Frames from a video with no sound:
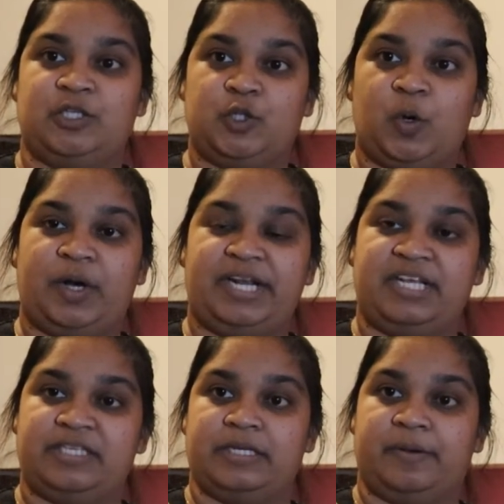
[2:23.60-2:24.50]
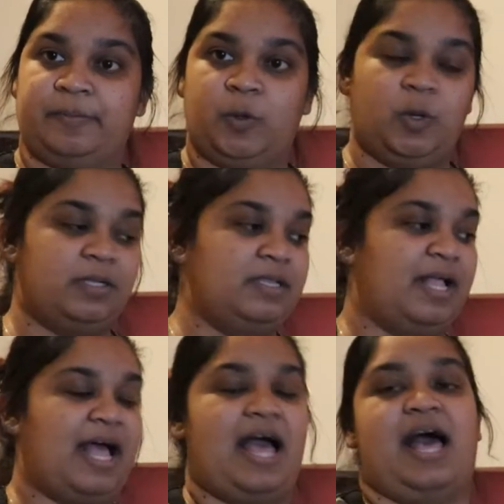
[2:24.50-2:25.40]
thawed into a
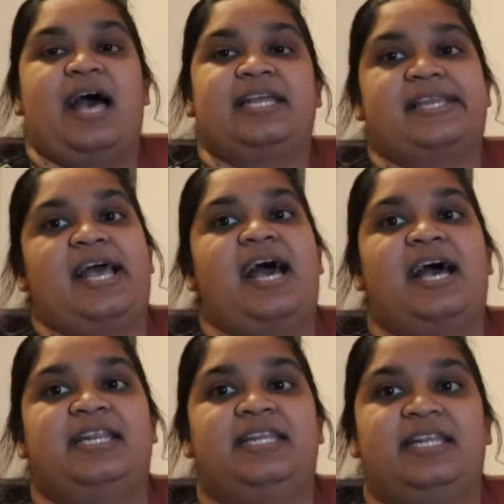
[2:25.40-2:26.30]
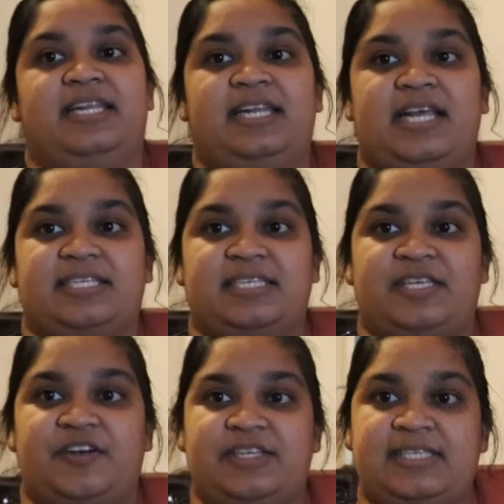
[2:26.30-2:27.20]
bowl and add the
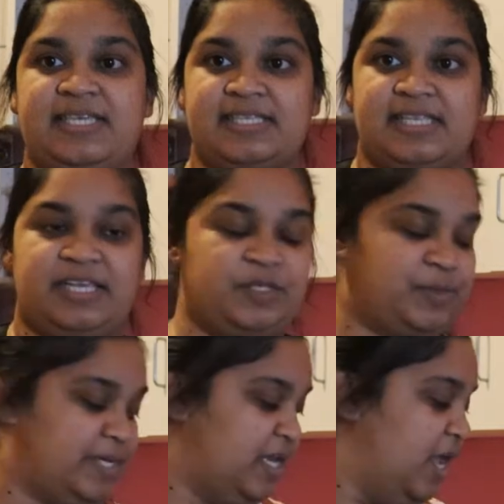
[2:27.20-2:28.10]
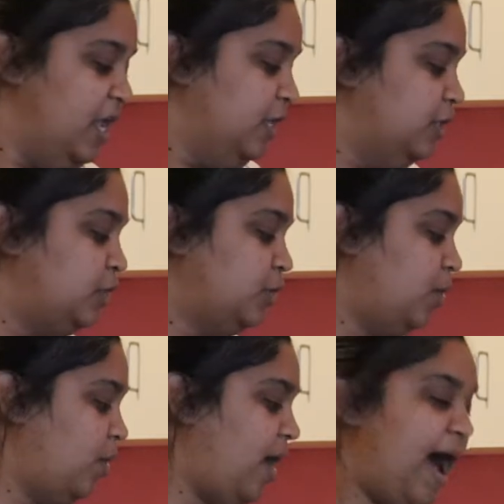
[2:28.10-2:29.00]
necessary seasoning to it.
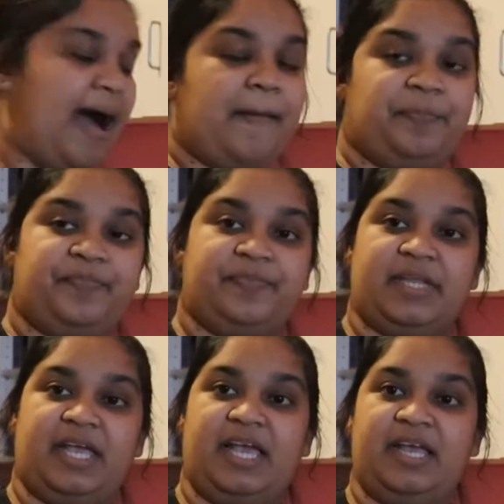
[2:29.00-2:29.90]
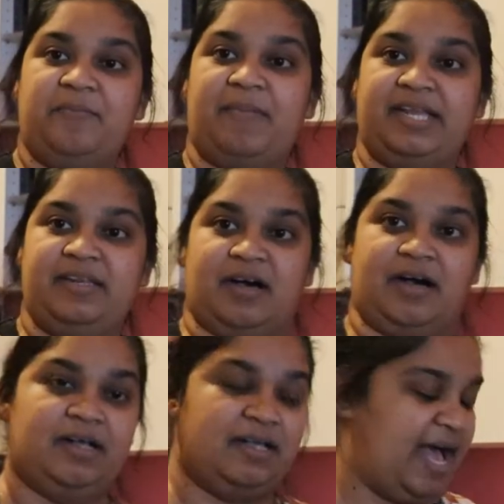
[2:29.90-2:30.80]
So in my
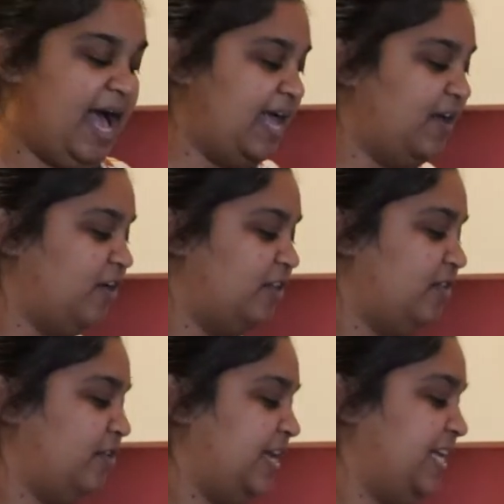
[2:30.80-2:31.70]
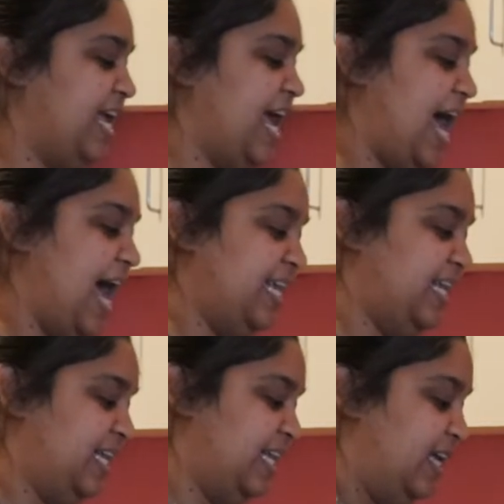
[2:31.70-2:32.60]
duck, I already
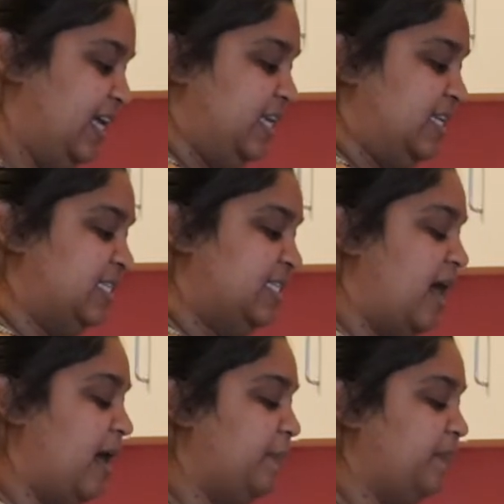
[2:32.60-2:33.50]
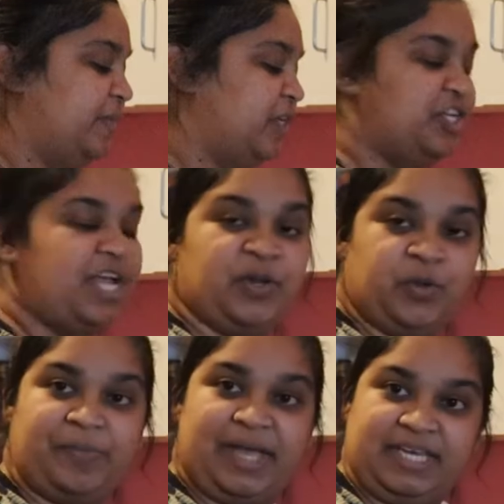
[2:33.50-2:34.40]
added some
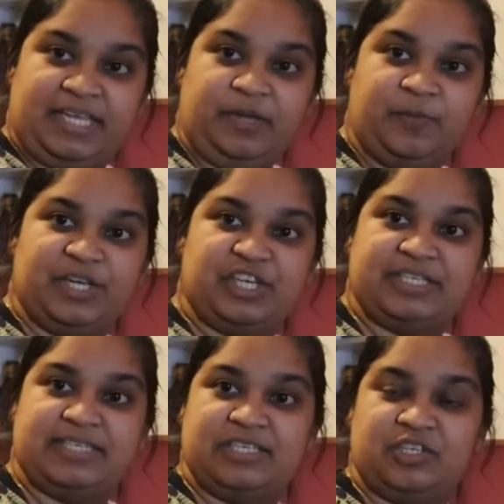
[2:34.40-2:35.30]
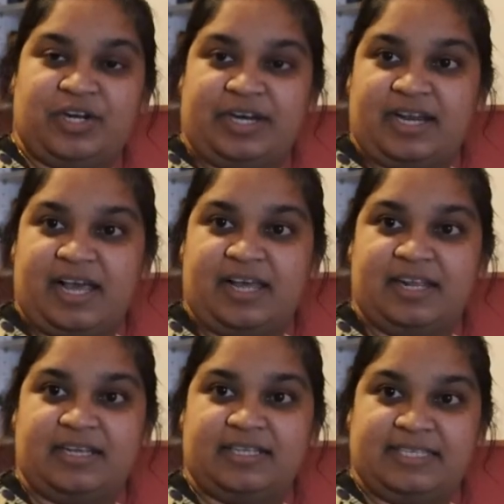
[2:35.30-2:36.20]
shadow benny, which is
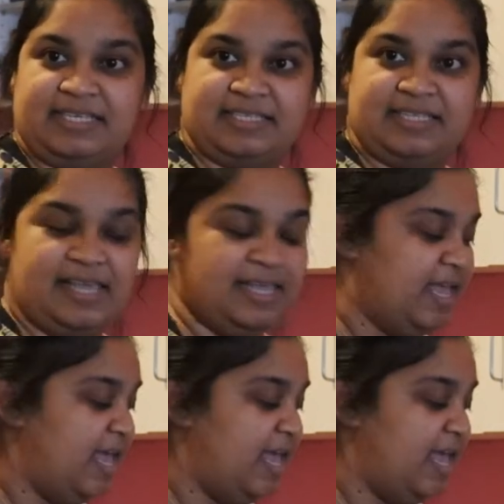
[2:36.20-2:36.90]
Trinidad seasoning,